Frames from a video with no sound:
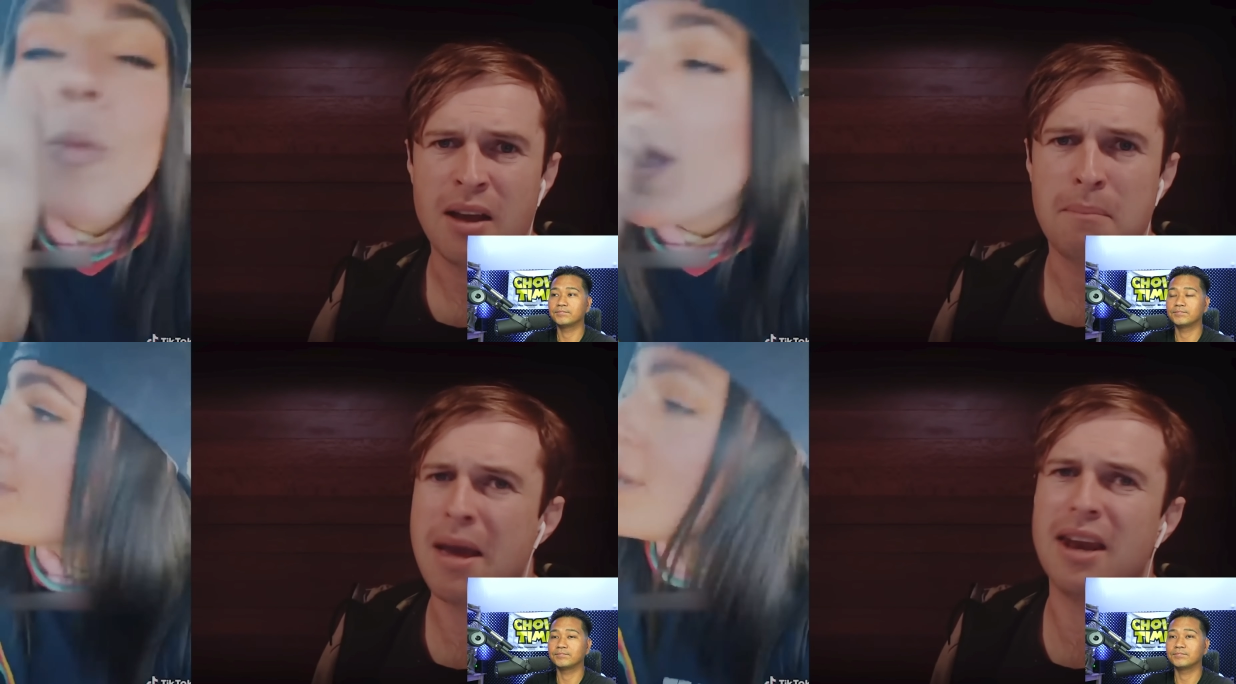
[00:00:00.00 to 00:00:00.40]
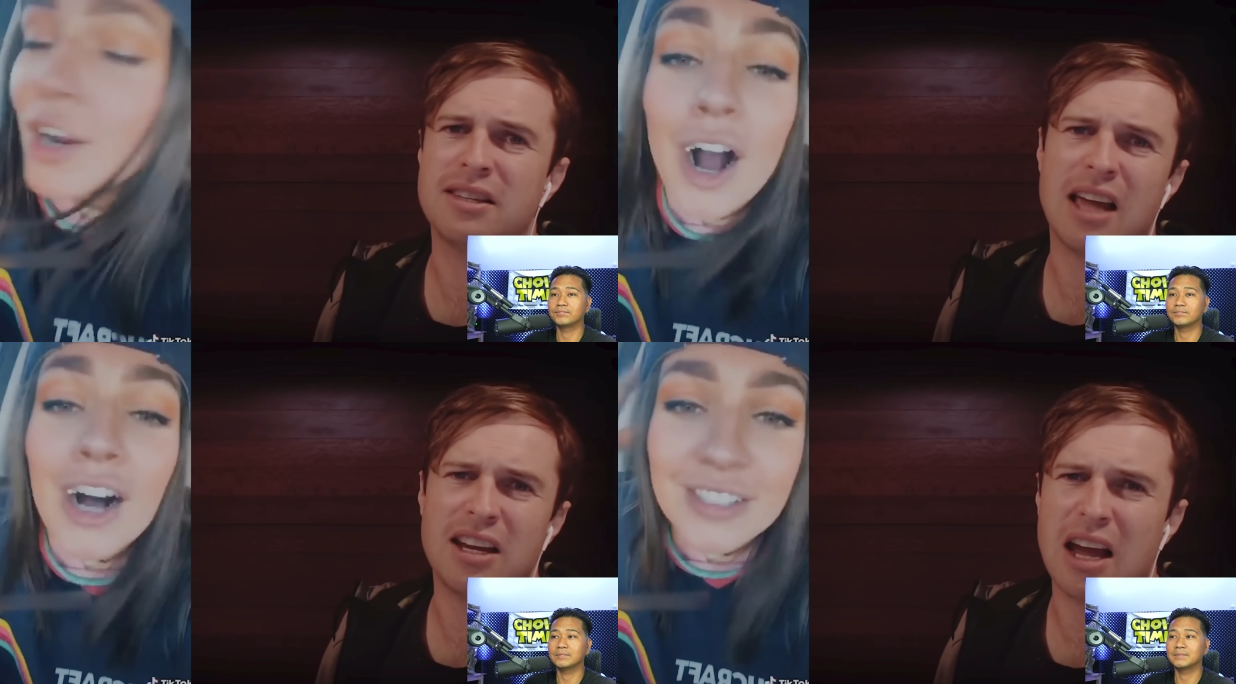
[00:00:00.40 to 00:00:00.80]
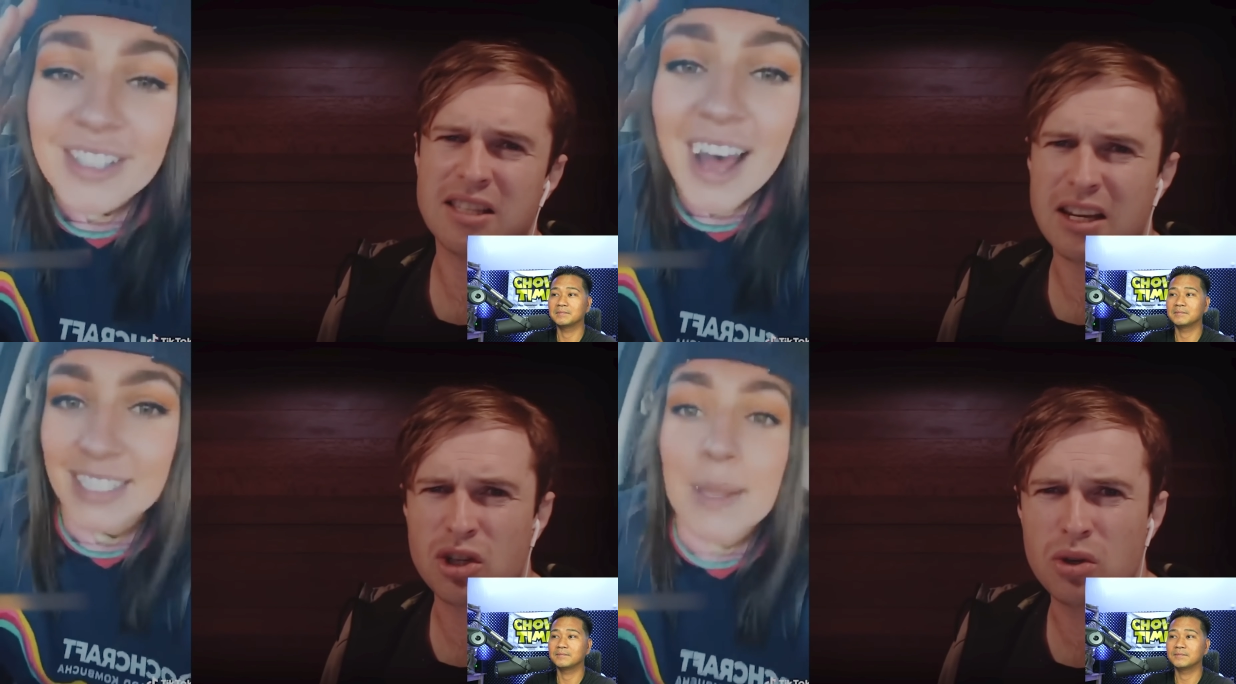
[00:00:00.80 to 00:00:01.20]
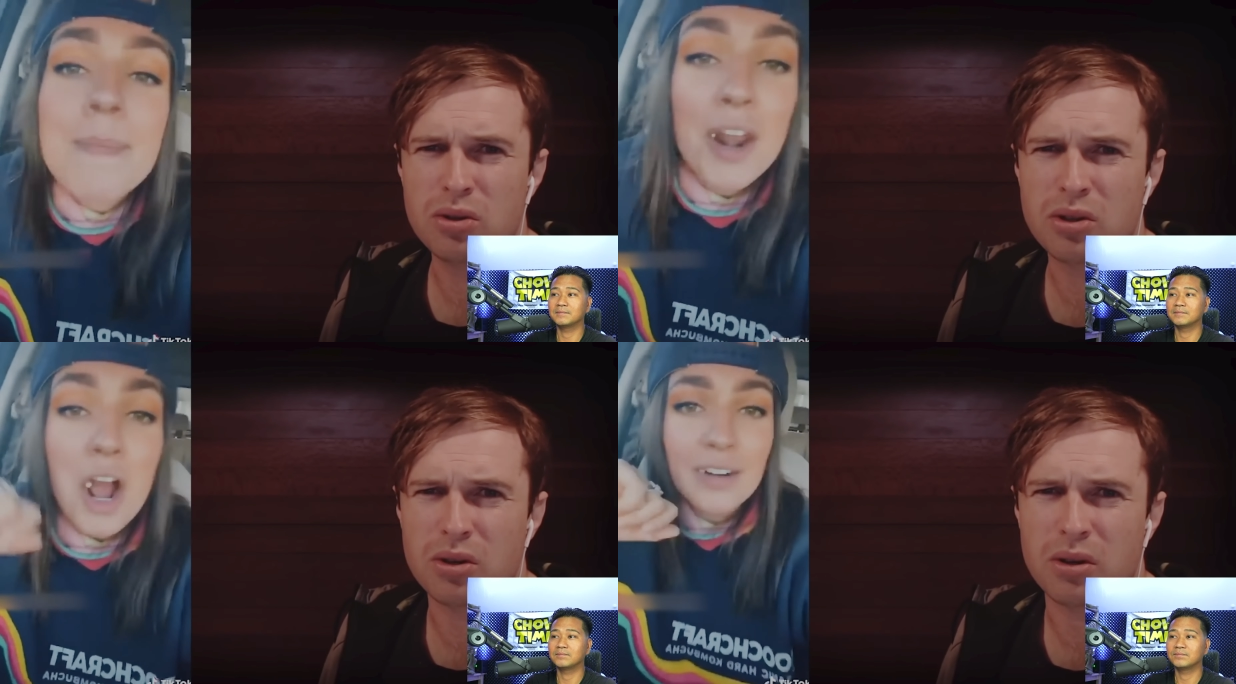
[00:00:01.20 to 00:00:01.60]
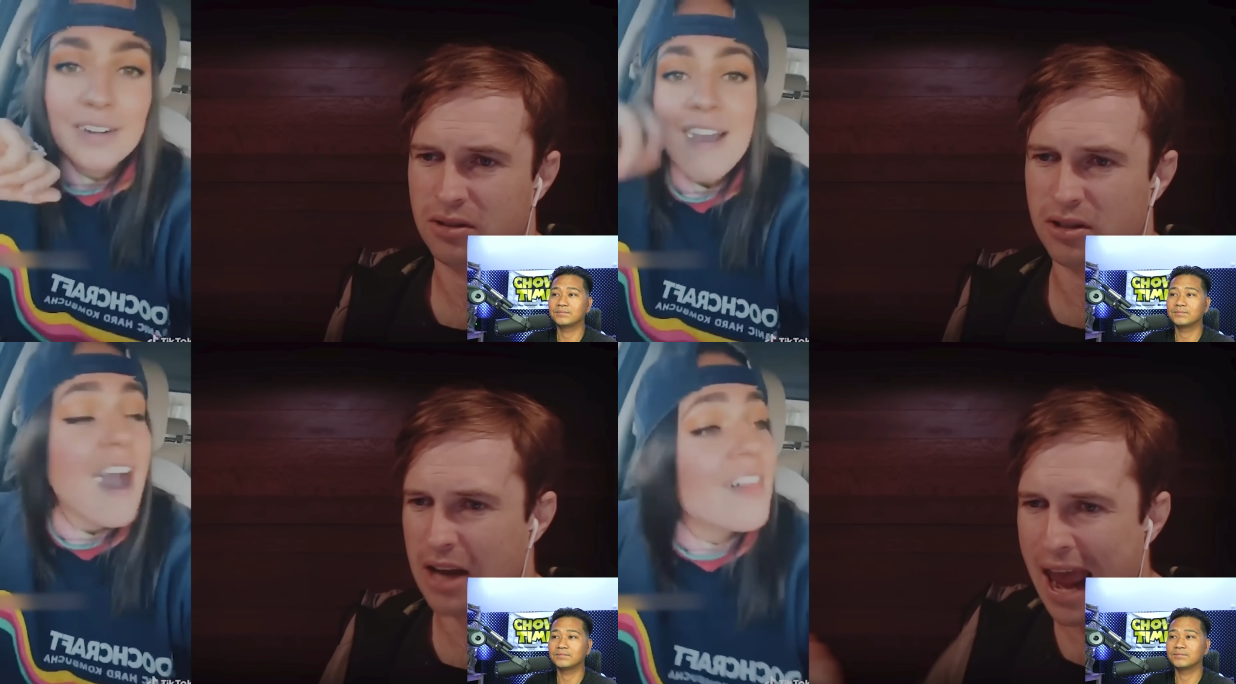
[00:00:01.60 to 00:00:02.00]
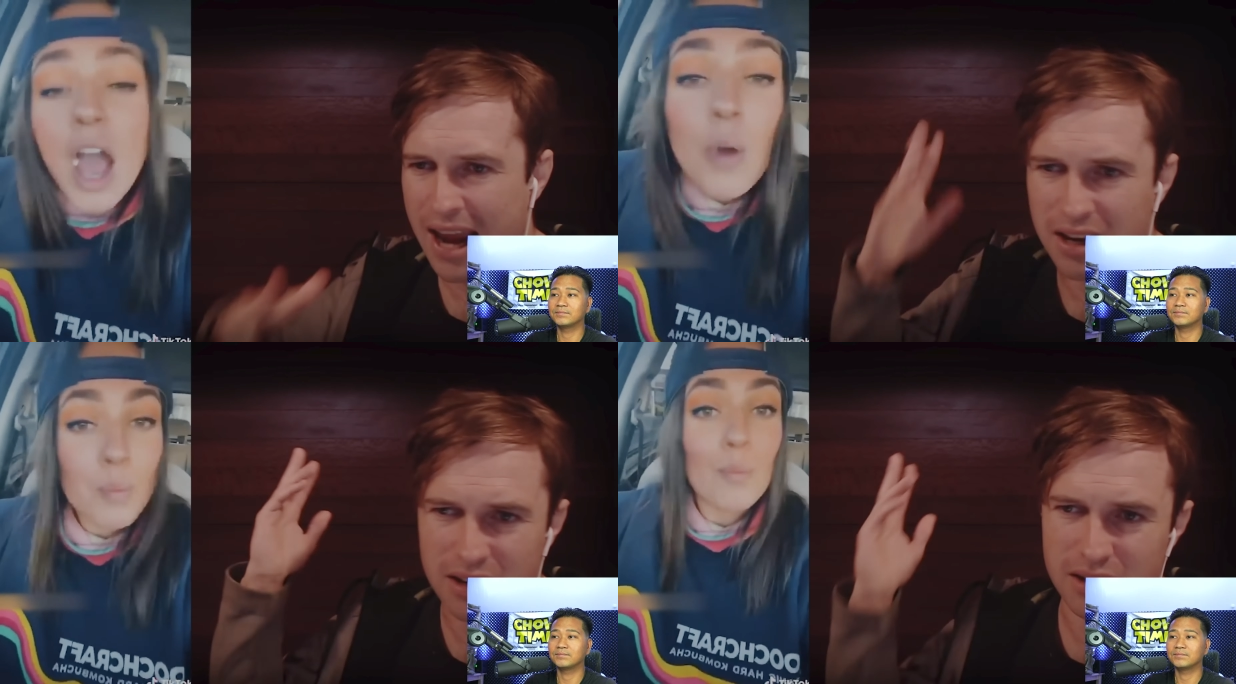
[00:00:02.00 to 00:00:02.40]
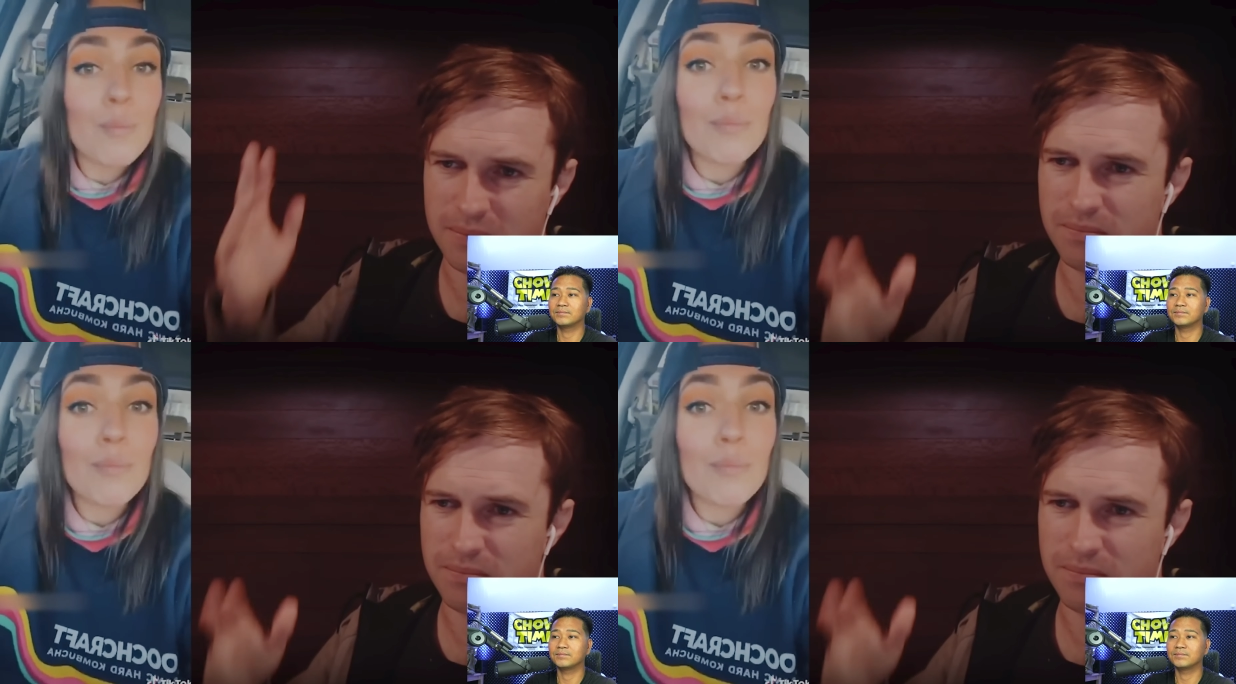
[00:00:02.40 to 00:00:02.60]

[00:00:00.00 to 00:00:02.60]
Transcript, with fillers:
Speaker 1: men as I choose to? Just anger,